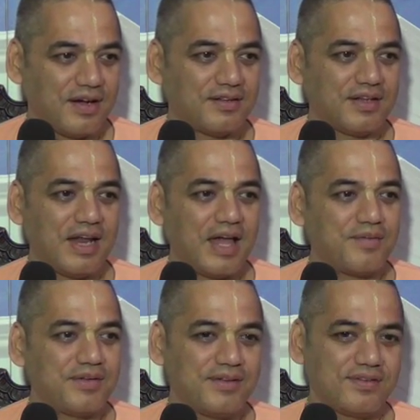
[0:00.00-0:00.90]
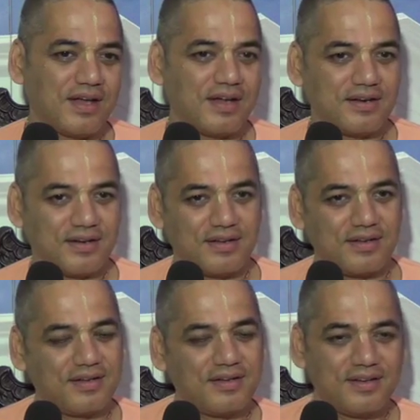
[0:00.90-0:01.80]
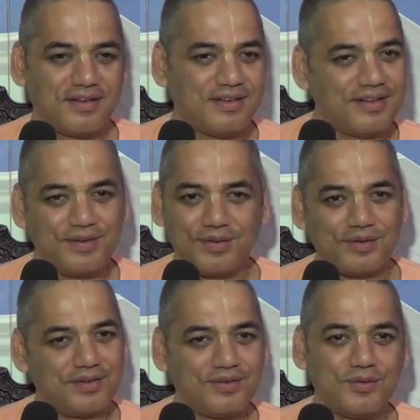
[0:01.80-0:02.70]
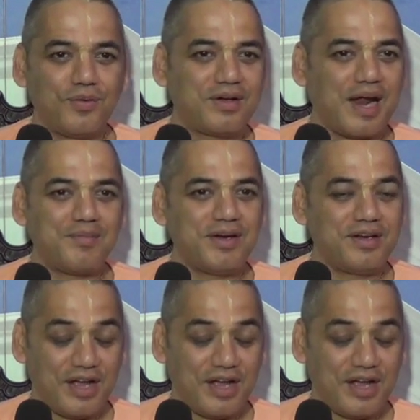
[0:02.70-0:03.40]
Other languages are, no grammar.